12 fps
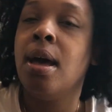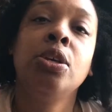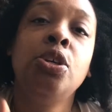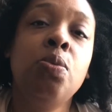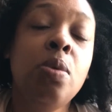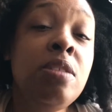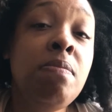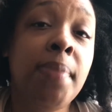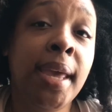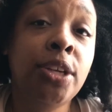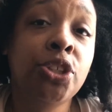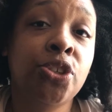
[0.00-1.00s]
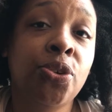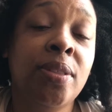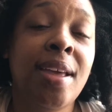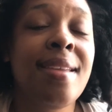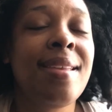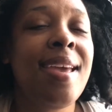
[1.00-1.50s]
You want to make
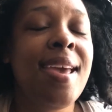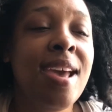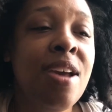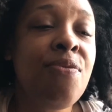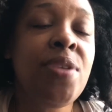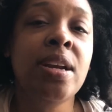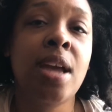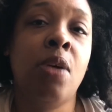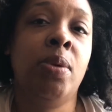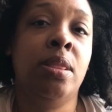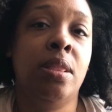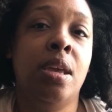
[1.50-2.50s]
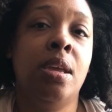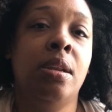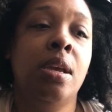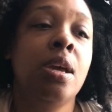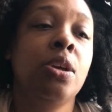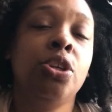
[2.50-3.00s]
sure that every now and
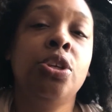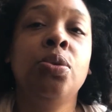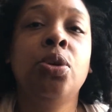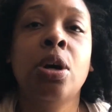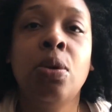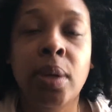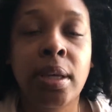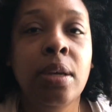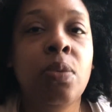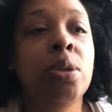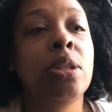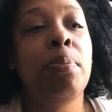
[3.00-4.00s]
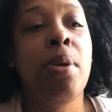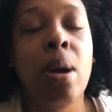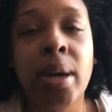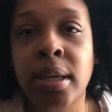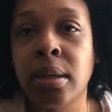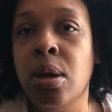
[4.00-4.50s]
then you go in with a
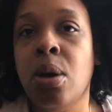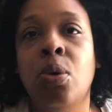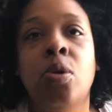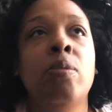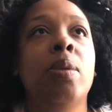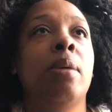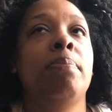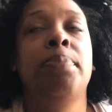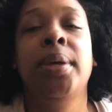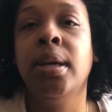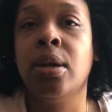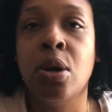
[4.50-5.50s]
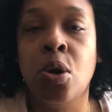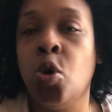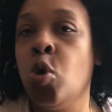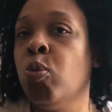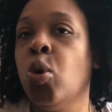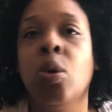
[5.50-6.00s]
parting comb, a big
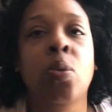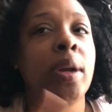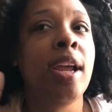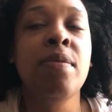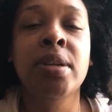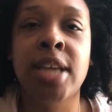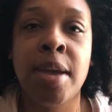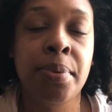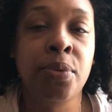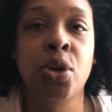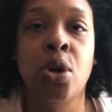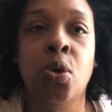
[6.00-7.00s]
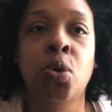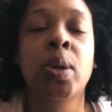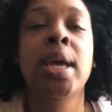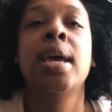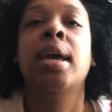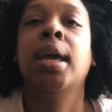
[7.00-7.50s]
comb, or whatever type of comb
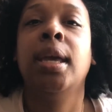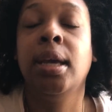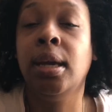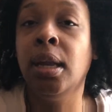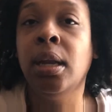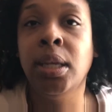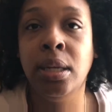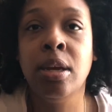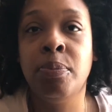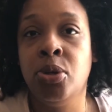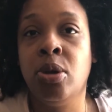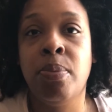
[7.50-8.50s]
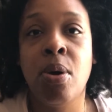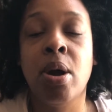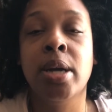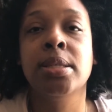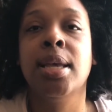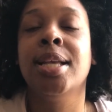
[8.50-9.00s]
and clean up your
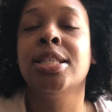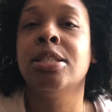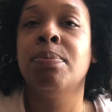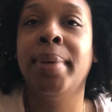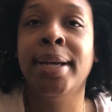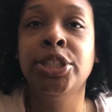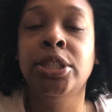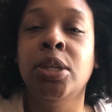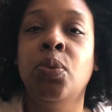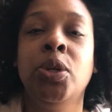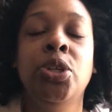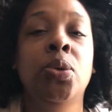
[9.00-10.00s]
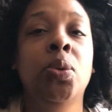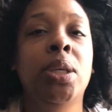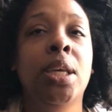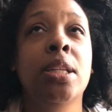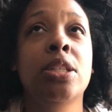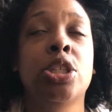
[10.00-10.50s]
parts, especially when you
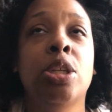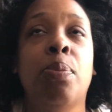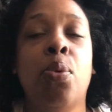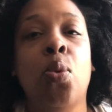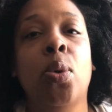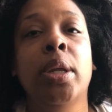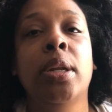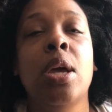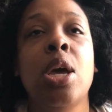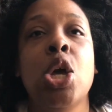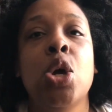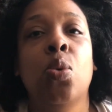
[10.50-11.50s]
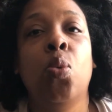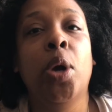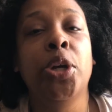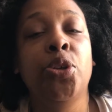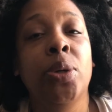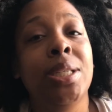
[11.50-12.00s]
get to the point
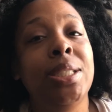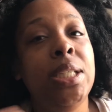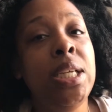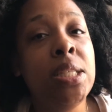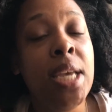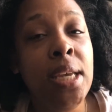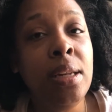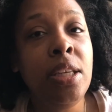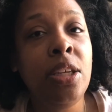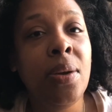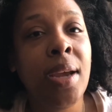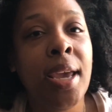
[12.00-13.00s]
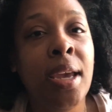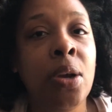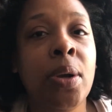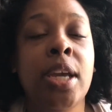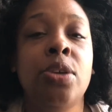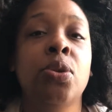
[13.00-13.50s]
where you're detangling your
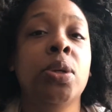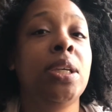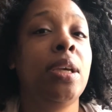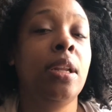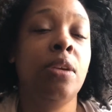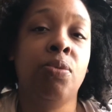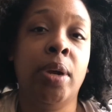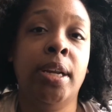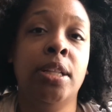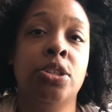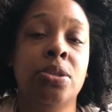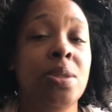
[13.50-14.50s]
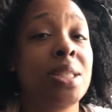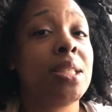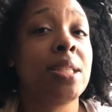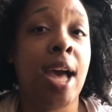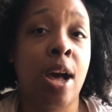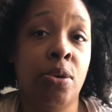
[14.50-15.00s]
hair and you're getting ready to
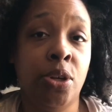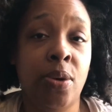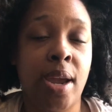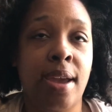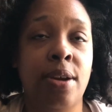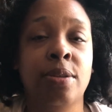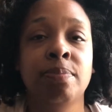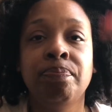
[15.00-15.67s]
style your hair.